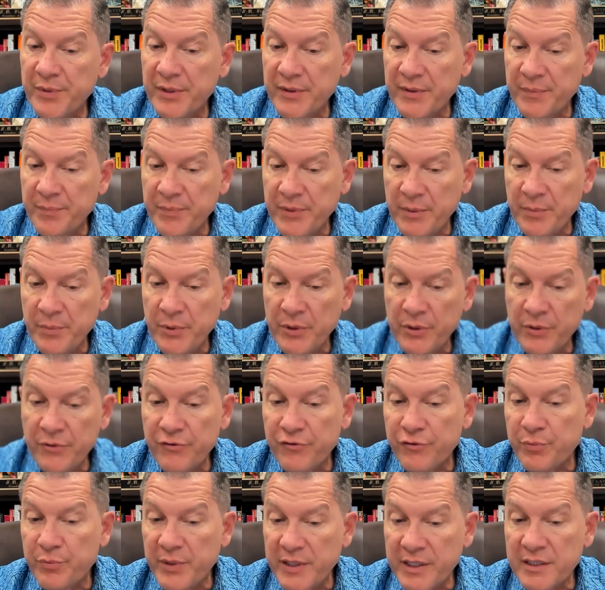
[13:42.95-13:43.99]
but people
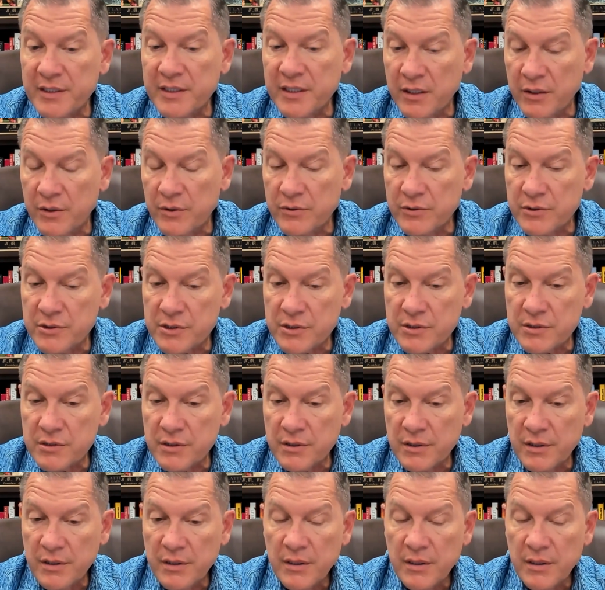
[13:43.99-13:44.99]
who've been coached